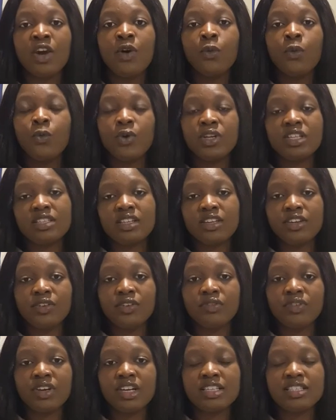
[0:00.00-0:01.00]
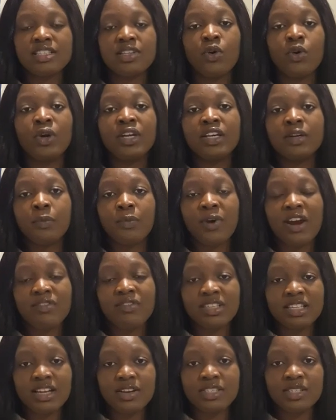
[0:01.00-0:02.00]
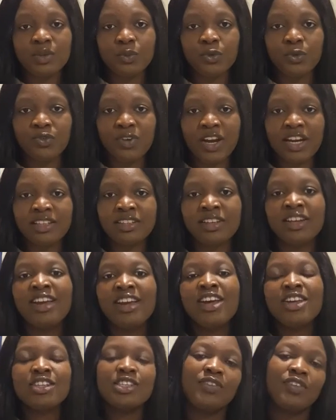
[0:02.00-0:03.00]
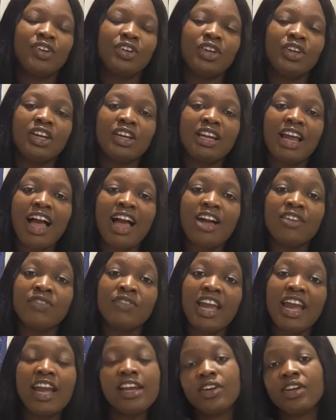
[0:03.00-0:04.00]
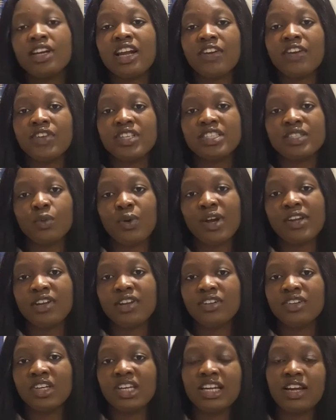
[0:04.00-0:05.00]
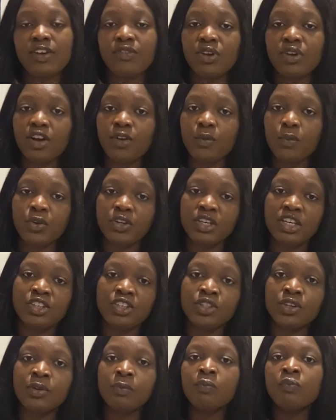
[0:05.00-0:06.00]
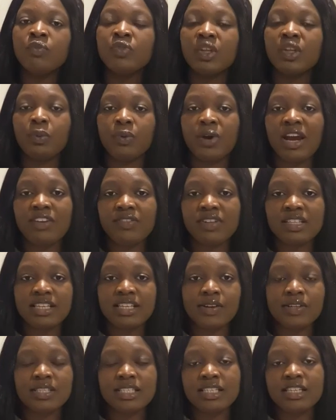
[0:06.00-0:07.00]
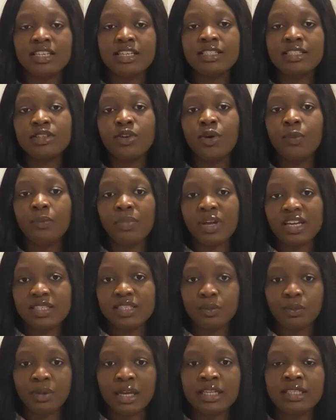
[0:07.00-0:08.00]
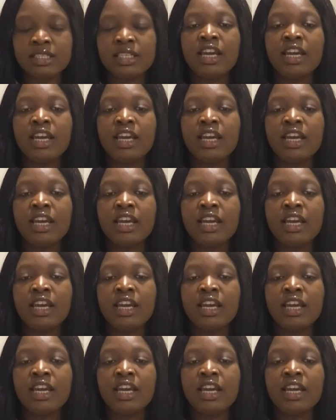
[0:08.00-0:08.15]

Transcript: with the university or in the private housing provider so if you're looking at any other reason why you're looking out for accommodation the private housing is your best bet